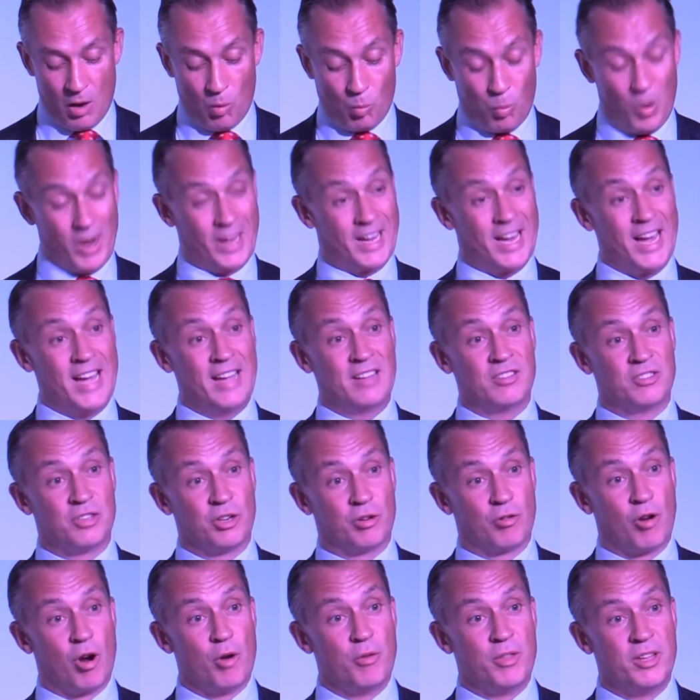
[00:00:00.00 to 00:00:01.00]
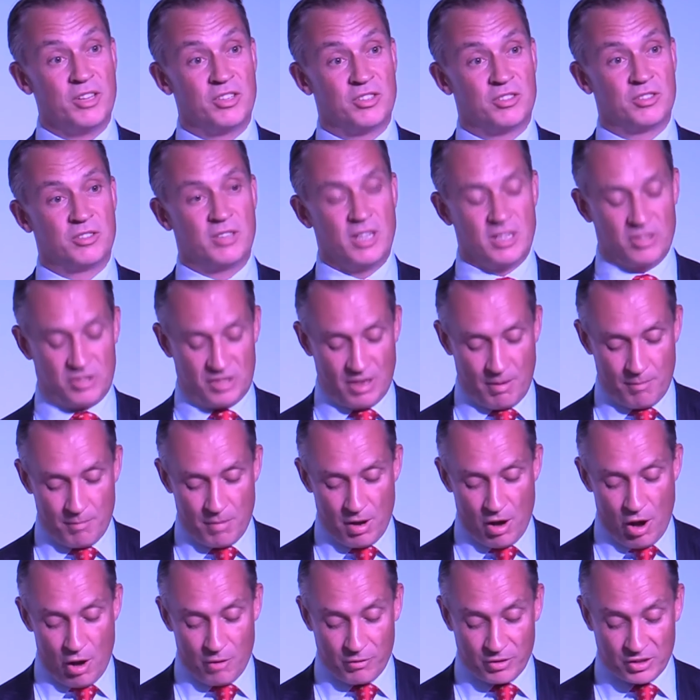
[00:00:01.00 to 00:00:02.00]
We're keen to grow this
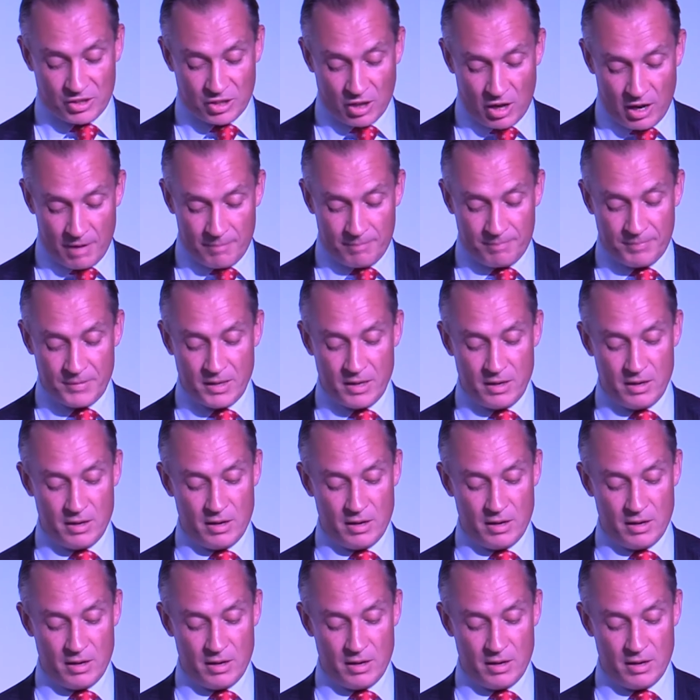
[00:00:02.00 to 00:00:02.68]
number over time,